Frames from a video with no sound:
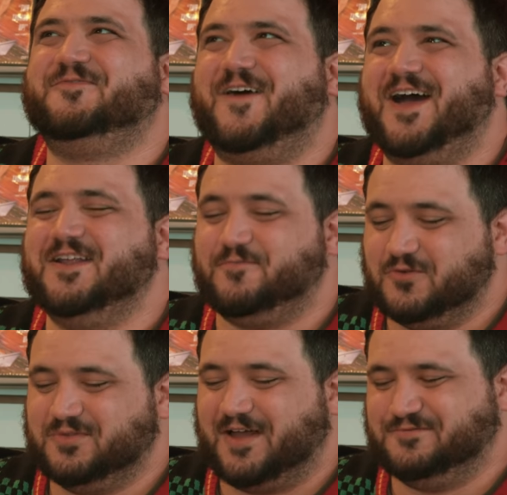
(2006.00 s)
fun if
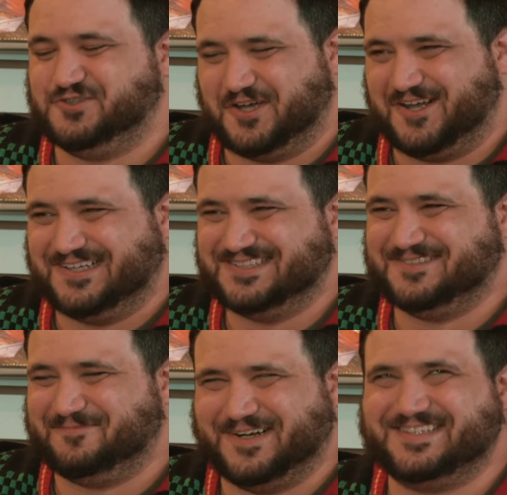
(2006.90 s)
you love
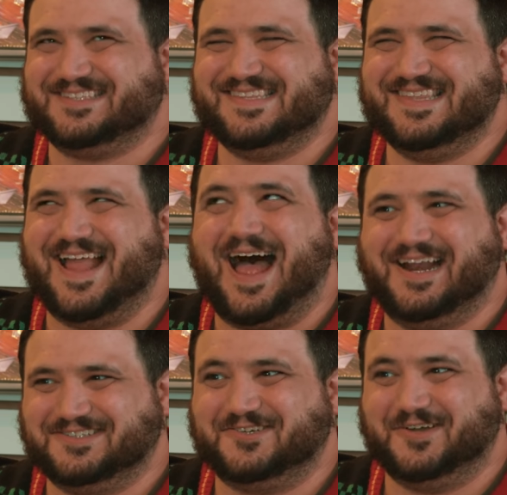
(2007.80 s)
Jaws, but it's
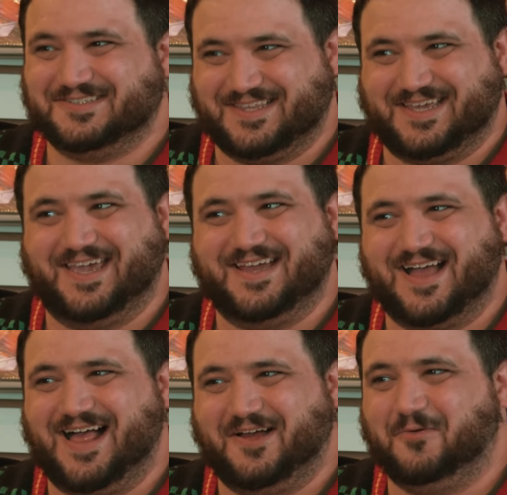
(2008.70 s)
not as good I as the King Jaws.
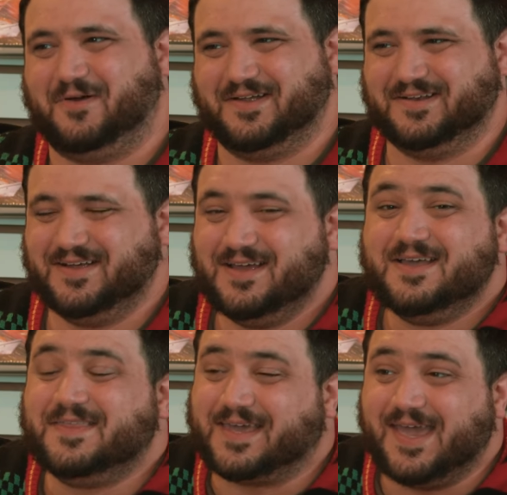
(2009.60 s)
Kong one.
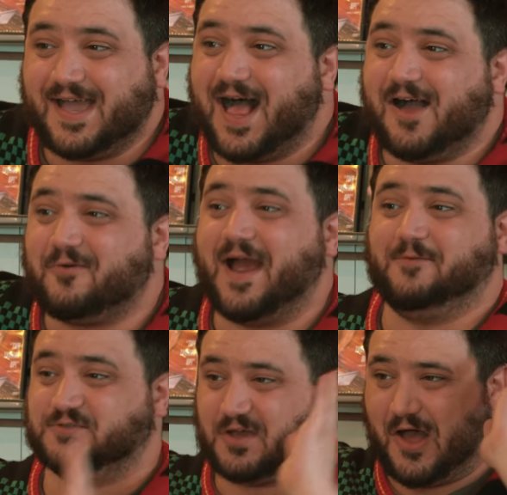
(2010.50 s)
The King Kong ride was